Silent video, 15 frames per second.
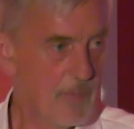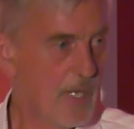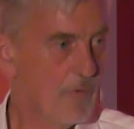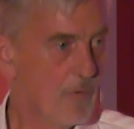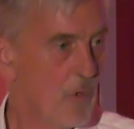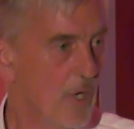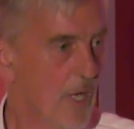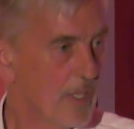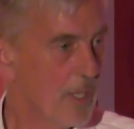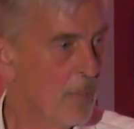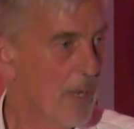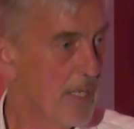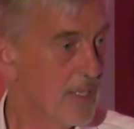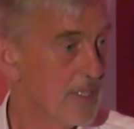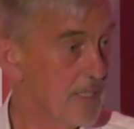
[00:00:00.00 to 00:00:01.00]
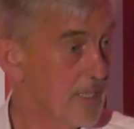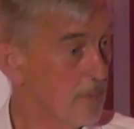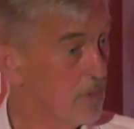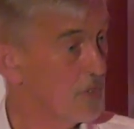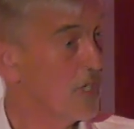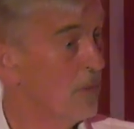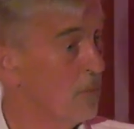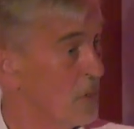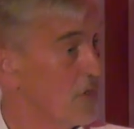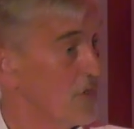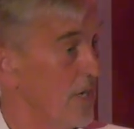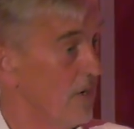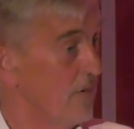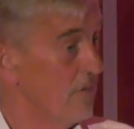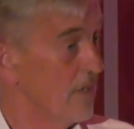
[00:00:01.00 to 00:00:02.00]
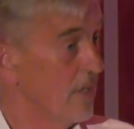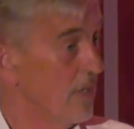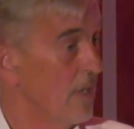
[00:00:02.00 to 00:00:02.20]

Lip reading: therefore, our capacity, and we'll sell more stuff.